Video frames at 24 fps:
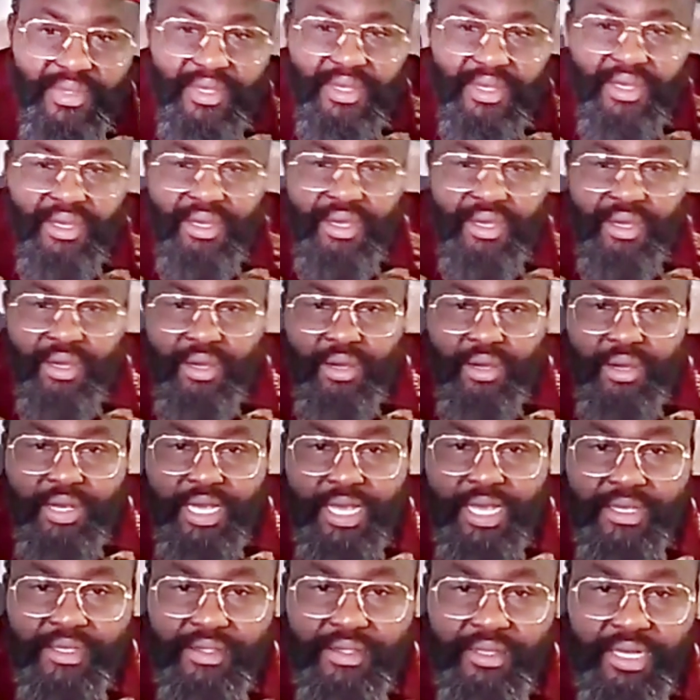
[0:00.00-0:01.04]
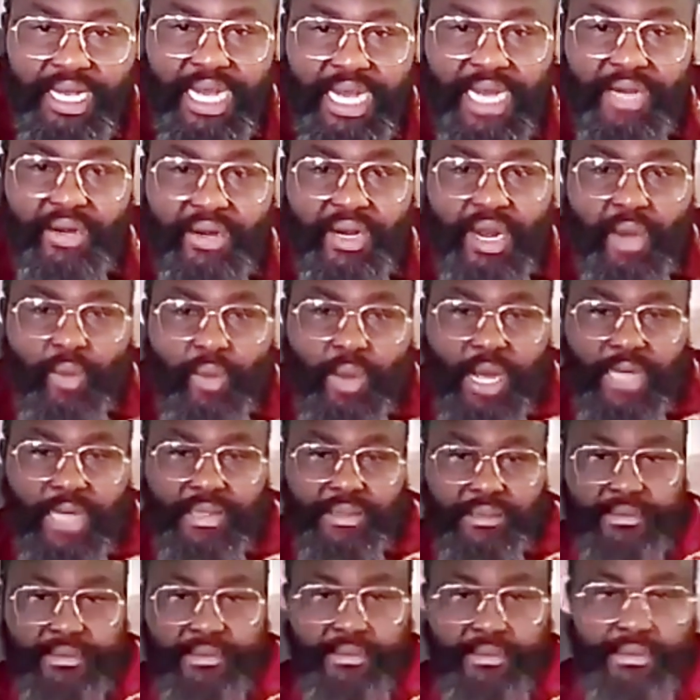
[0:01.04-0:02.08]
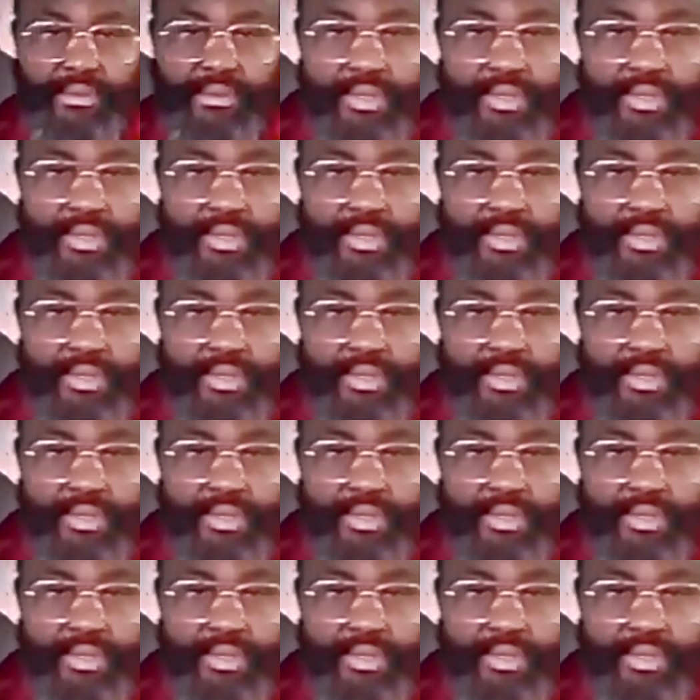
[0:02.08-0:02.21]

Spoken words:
Okay, another one. It's not